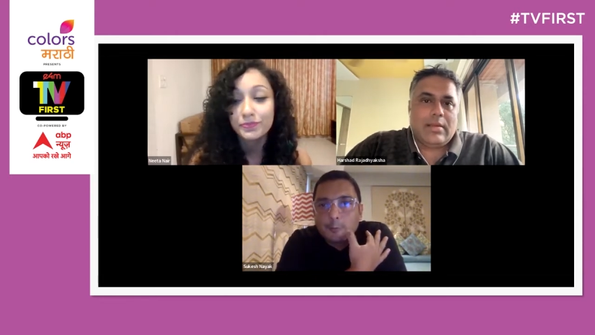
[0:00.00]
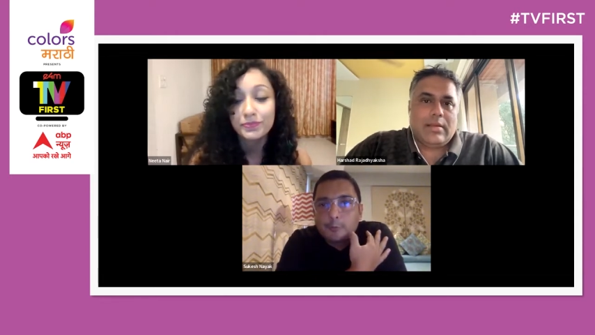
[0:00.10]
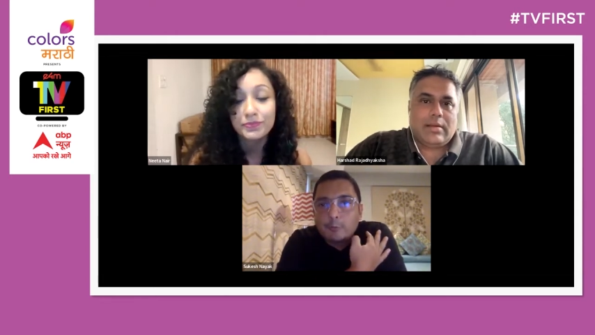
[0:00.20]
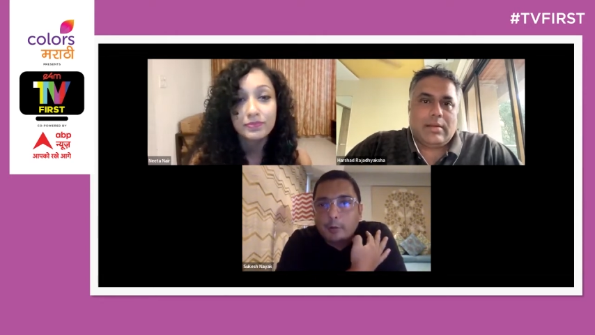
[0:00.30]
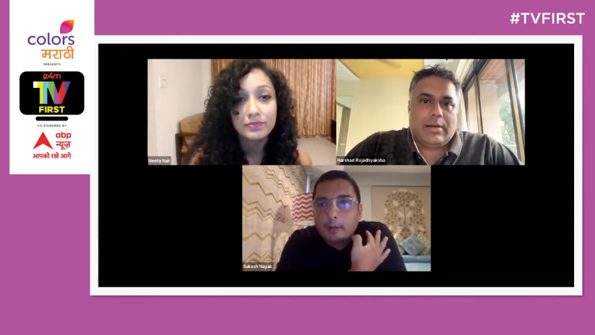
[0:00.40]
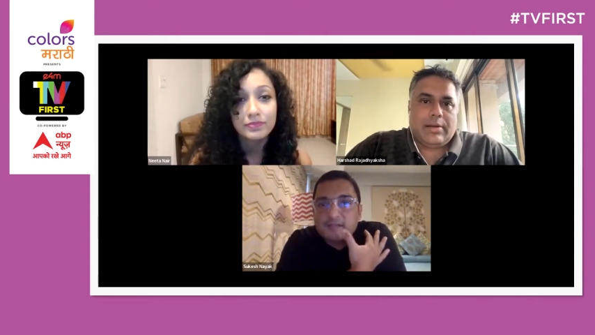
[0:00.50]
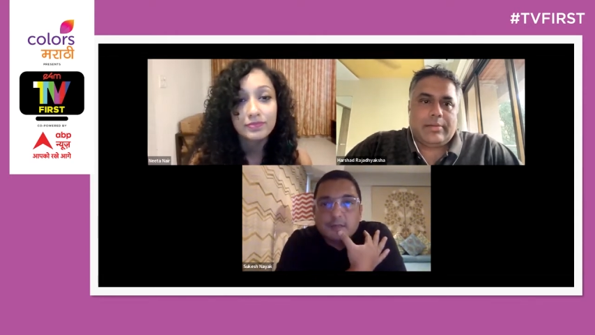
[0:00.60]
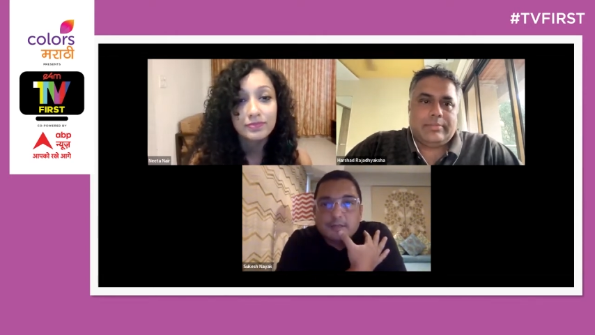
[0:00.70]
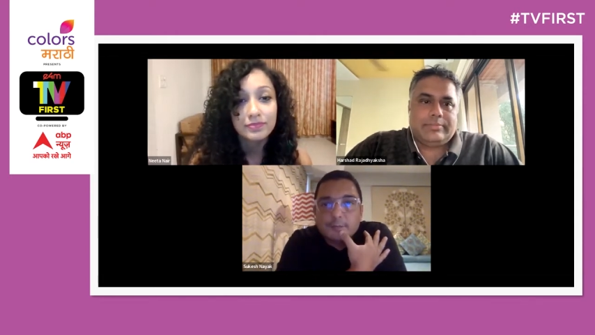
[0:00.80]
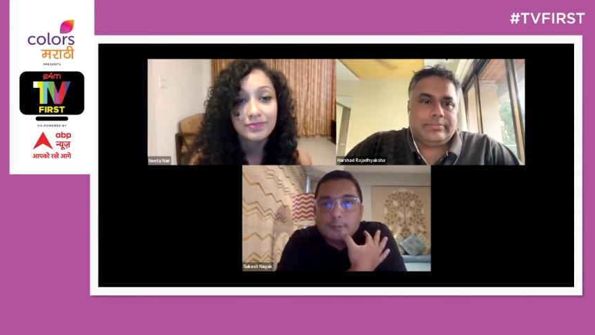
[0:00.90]
Speaker 1: Would you want to
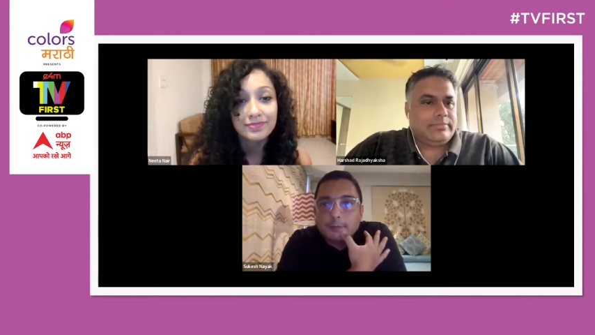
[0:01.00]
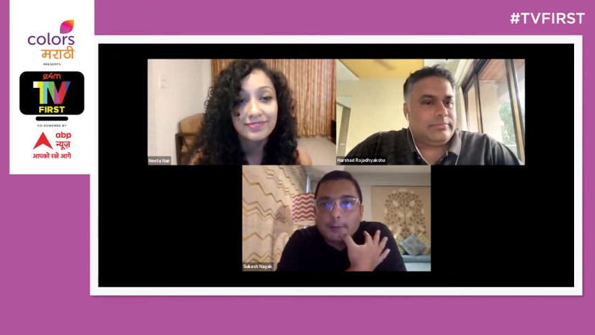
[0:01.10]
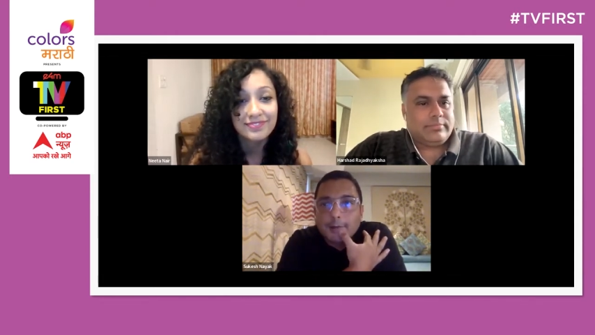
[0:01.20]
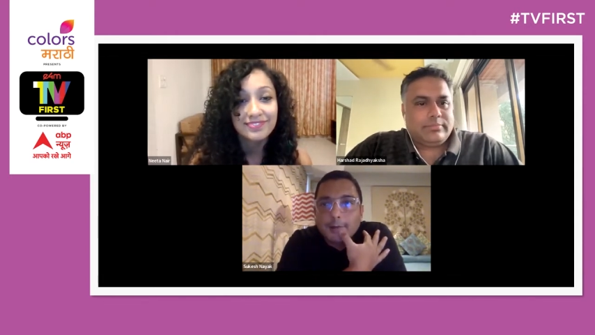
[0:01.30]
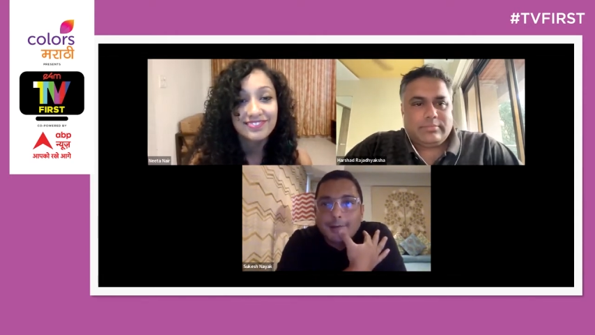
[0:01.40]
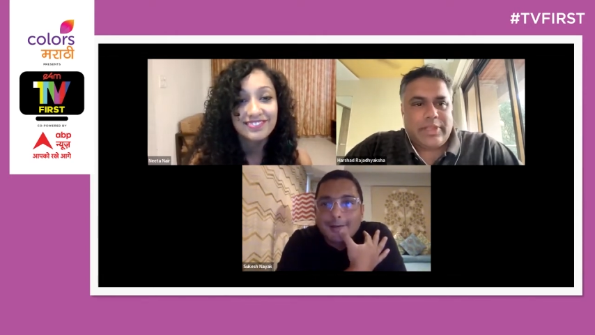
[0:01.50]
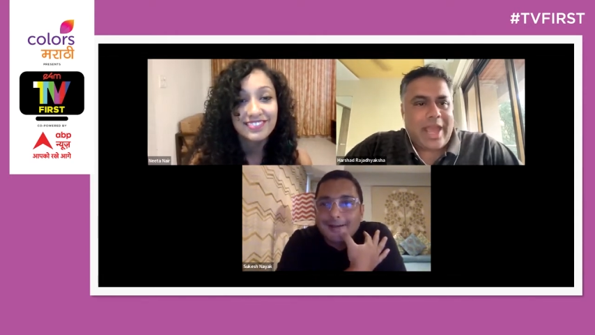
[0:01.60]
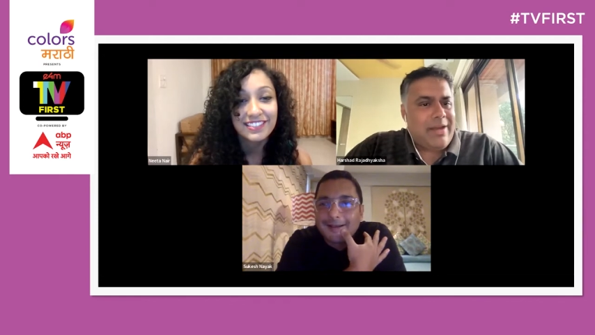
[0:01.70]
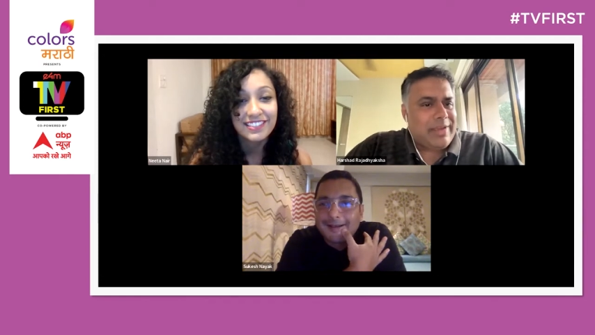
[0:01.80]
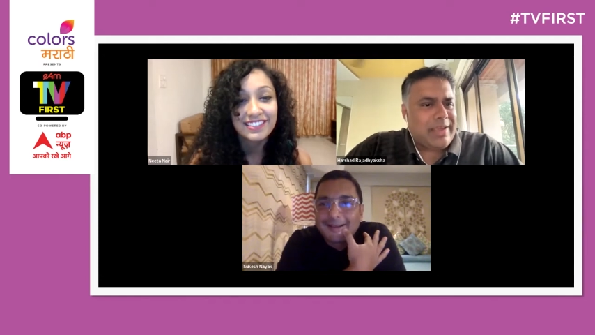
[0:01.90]
answer this thought?
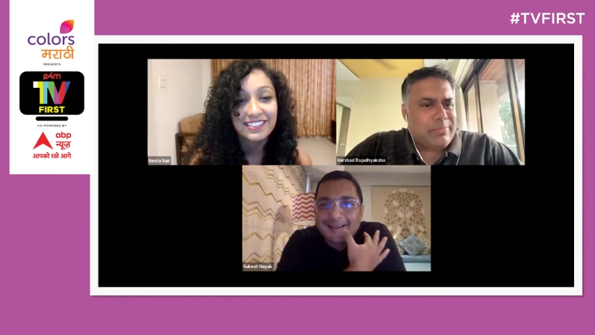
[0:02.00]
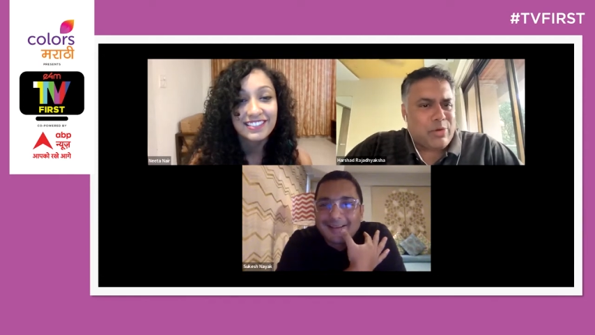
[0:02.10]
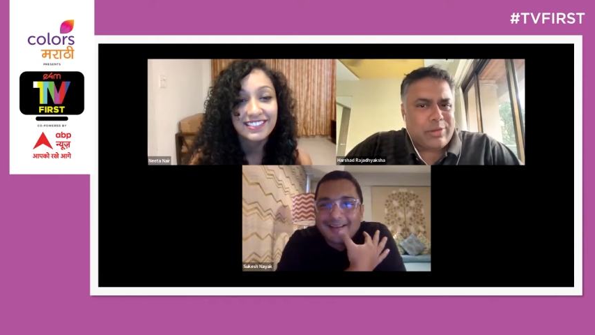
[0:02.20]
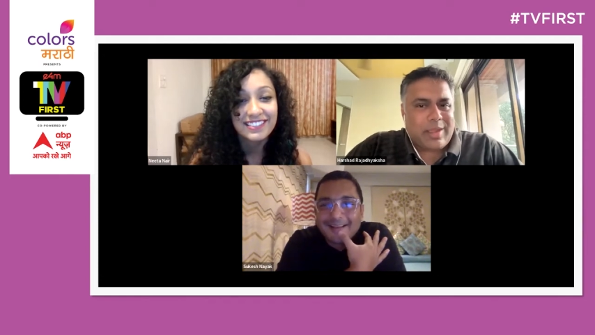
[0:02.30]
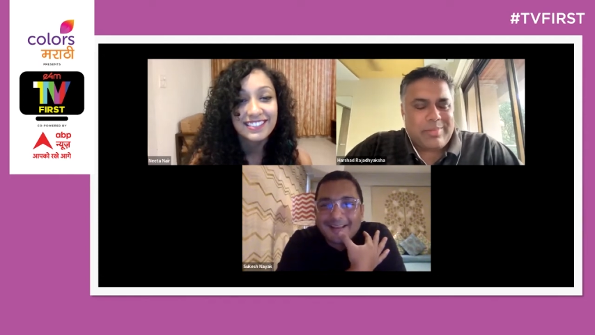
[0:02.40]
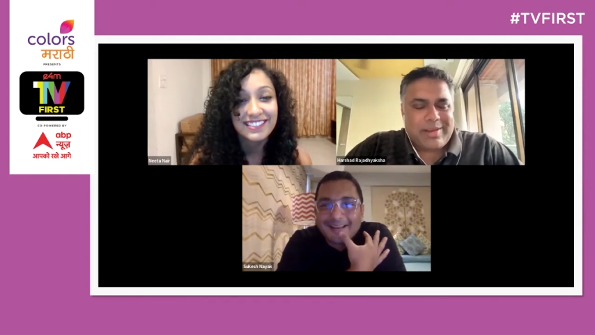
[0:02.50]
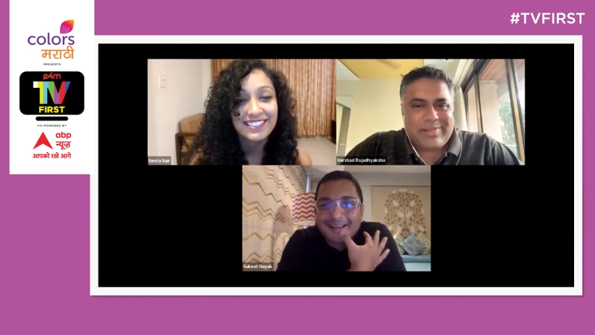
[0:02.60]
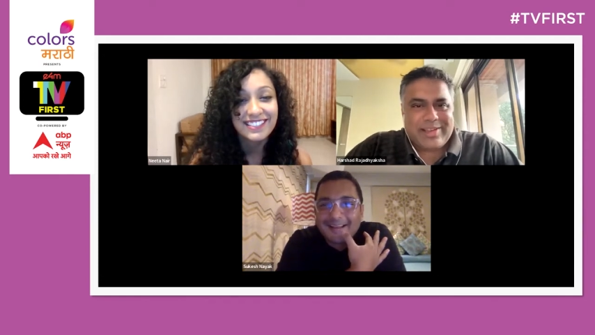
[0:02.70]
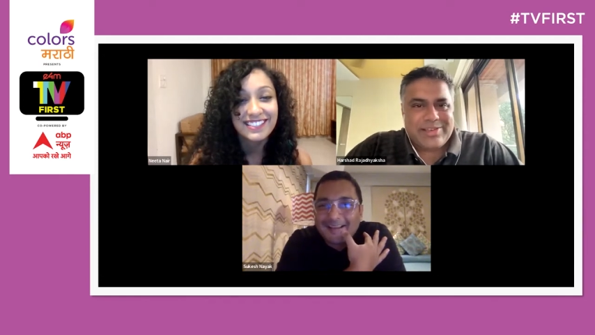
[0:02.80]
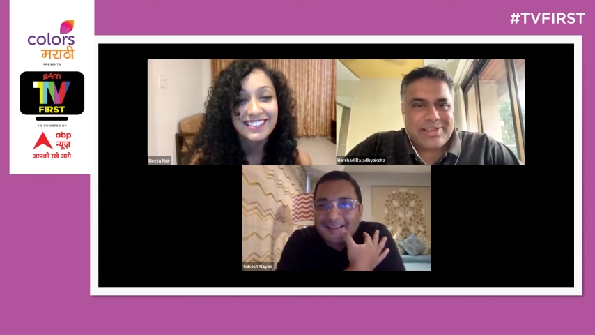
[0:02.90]
Yeah, we can both. I mean,
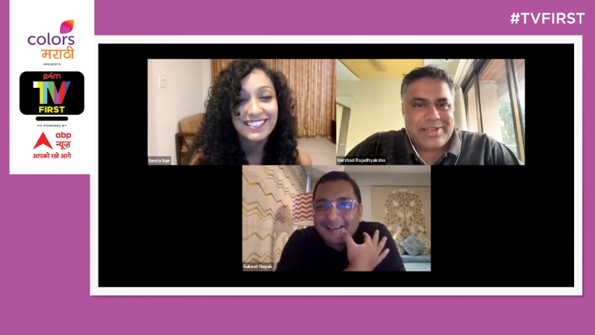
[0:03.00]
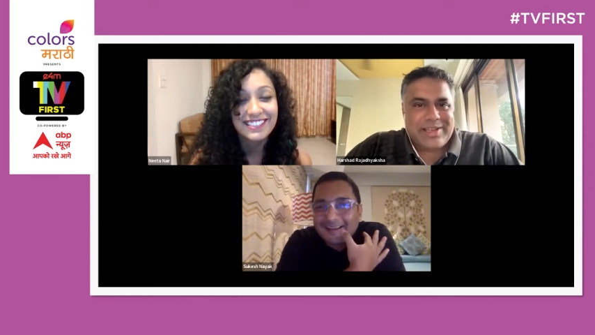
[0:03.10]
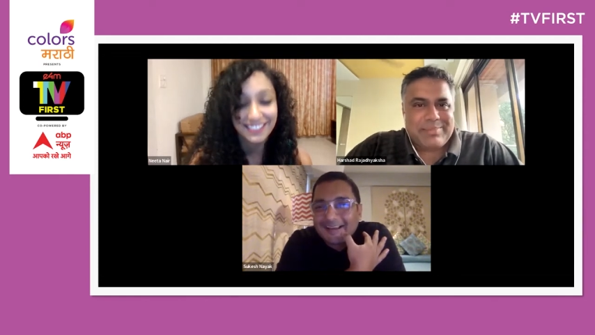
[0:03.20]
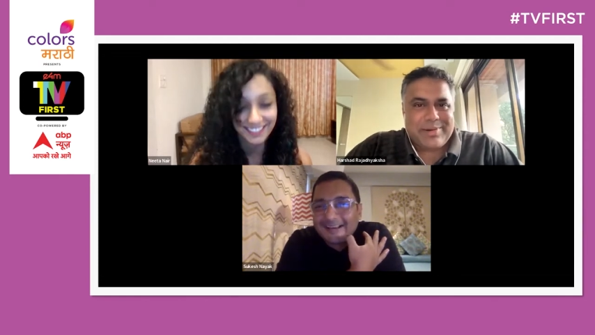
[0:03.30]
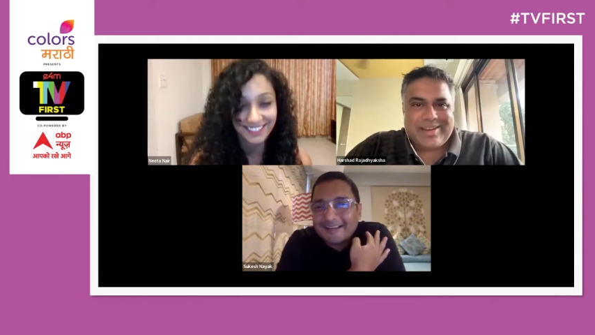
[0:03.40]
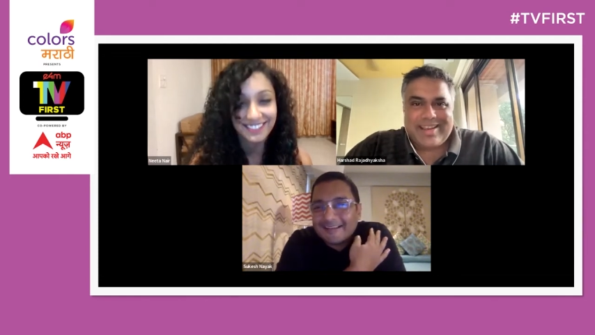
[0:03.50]
we can just keep it